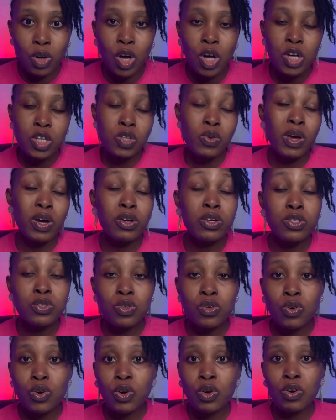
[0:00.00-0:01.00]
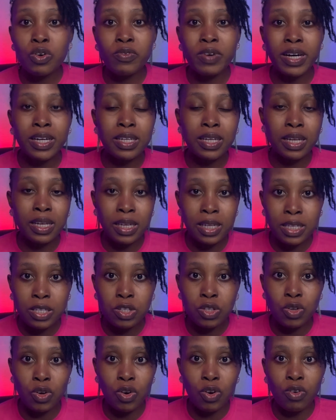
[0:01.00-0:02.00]
So we're going to go over the list
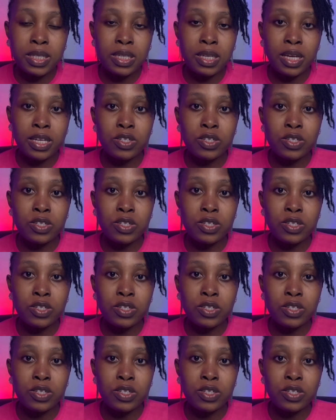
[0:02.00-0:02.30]
of TS.